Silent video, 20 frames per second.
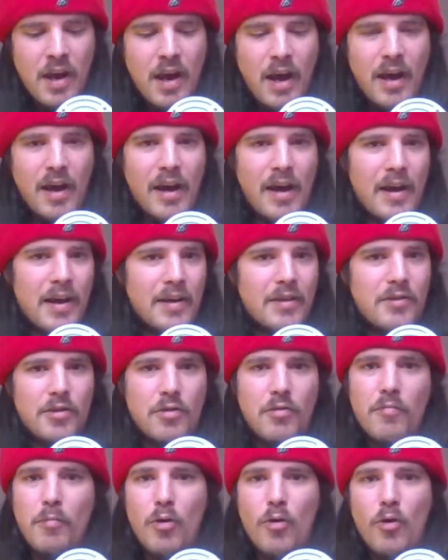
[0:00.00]
They could do
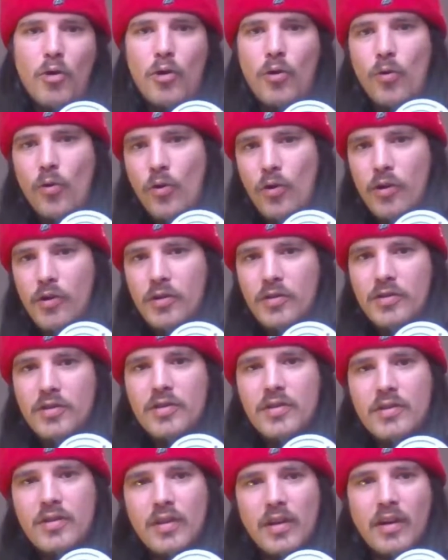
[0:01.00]
with more corners.